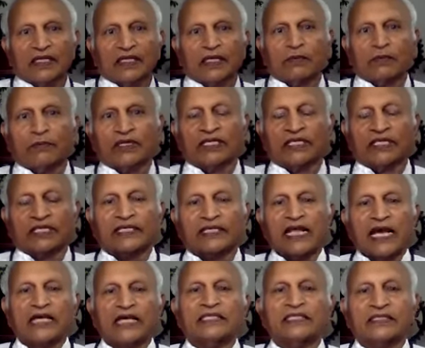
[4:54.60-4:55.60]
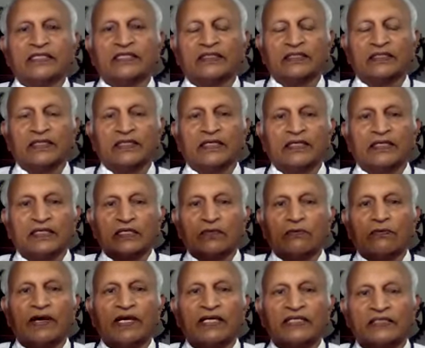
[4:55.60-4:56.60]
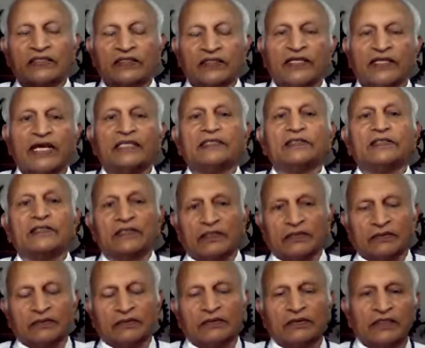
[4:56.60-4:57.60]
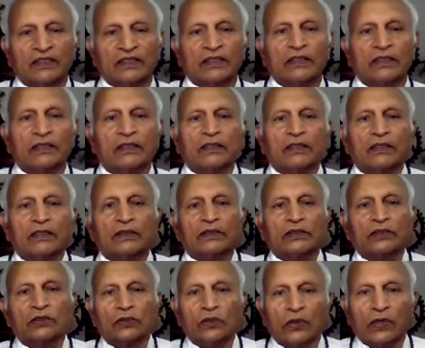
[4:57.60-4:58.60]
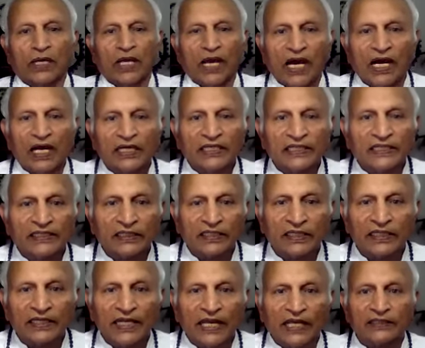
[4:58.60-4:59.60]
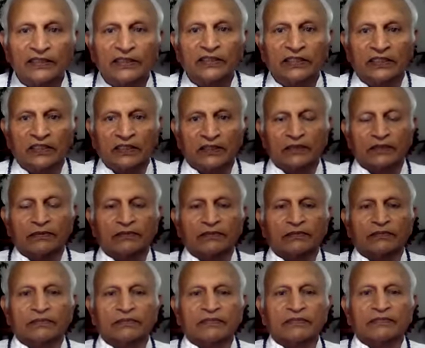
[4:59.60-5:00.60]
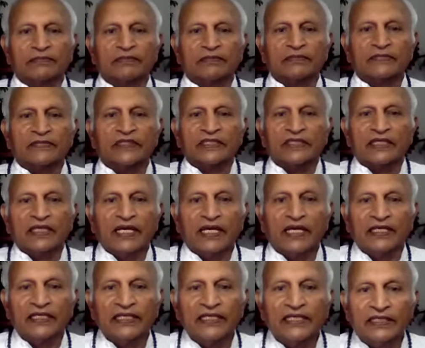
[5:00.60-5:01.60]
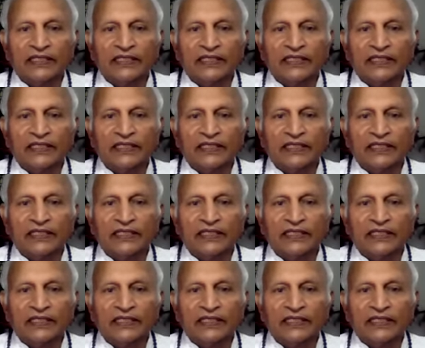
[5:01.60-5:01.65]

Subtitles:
but a dance requires a dancer. So God is a dancer and he